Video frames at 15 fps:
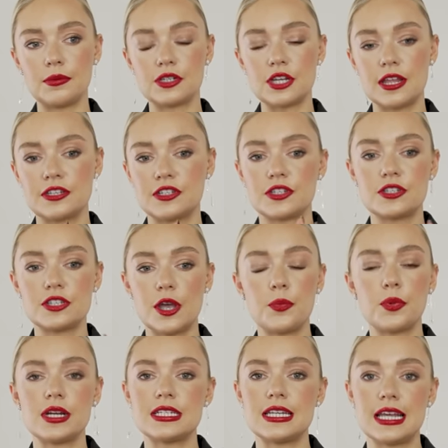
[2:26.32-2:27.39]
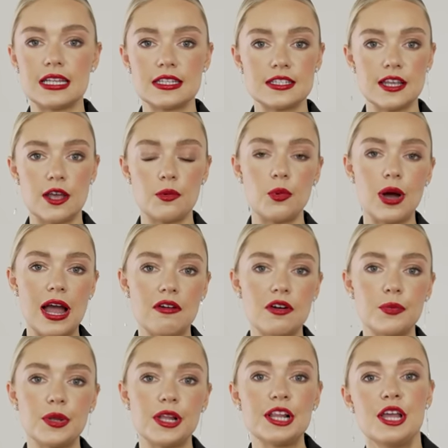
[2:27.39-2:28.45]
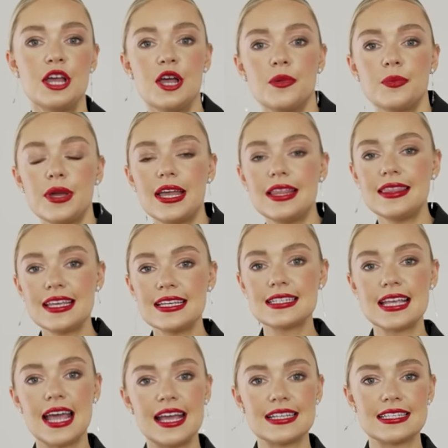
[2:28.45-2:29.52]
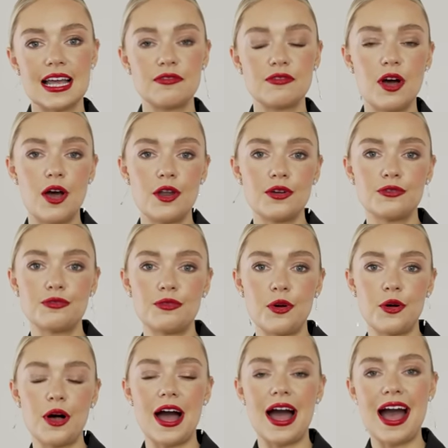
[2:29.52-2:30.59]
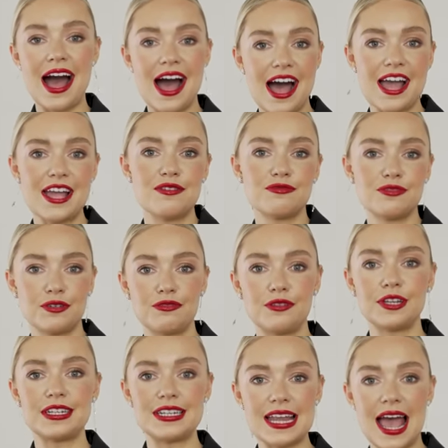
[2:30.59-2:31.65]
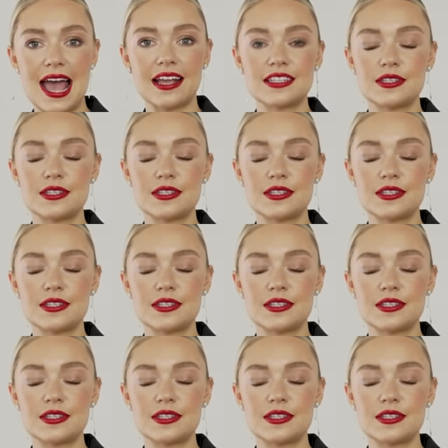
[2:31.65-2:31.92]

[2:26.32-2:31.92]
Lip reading: They're just so pretty and so wearable. But in this case, I've gone for a high ruffled neck.